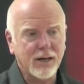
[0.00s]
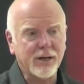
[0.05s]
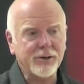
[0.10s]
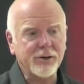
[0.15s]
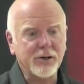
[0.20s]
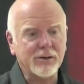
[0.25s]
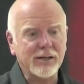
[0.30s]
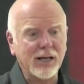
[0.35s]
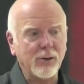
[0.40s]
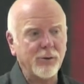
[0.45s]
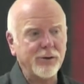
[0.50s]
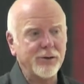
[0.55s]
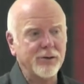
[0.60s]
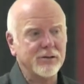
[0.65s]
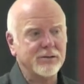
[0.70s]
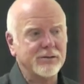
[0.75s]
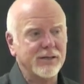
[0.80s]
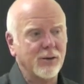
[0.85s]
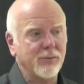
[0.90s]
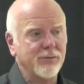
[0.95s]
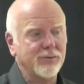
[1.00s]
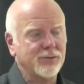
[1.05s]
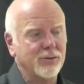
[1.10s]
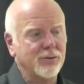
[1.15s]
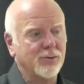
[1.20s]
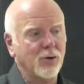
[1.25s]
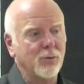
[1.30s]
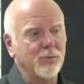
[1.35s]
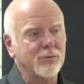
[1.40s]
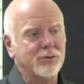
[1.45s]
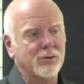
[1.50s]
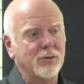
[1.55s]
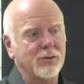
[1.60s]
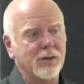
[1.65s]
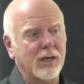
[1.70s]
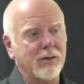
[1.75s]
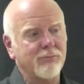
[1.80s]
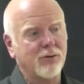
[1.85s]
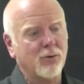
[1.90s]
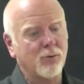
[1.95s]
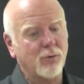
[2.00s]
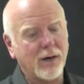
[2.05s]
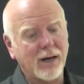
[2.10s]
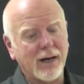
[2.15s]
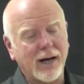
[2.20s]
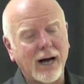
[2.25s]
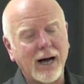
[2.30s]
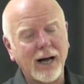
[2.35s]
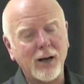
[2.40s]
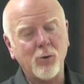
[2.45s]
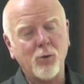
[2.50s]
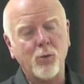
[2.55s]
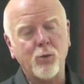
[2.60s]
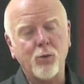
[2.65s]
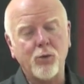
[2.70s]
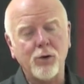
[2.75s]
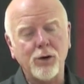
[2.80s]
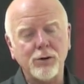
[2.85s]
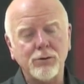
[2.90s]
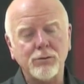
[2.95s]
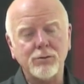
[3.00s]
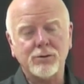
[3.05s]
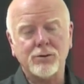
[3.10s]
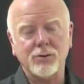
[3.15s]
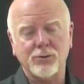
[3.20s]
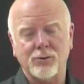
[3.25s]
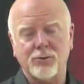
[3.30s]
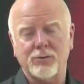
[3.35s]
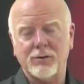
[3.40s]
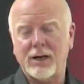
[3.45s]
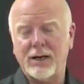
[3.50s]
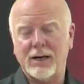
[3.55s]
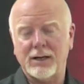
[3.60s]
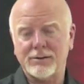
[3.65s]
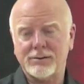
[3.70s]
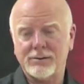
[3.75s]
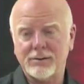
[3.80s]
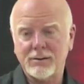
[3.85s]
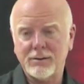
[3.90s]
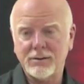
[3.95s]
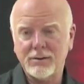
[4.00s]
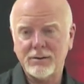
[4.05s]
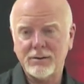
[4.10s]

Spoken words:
And you're allowing yourself to come to a level where I will do that.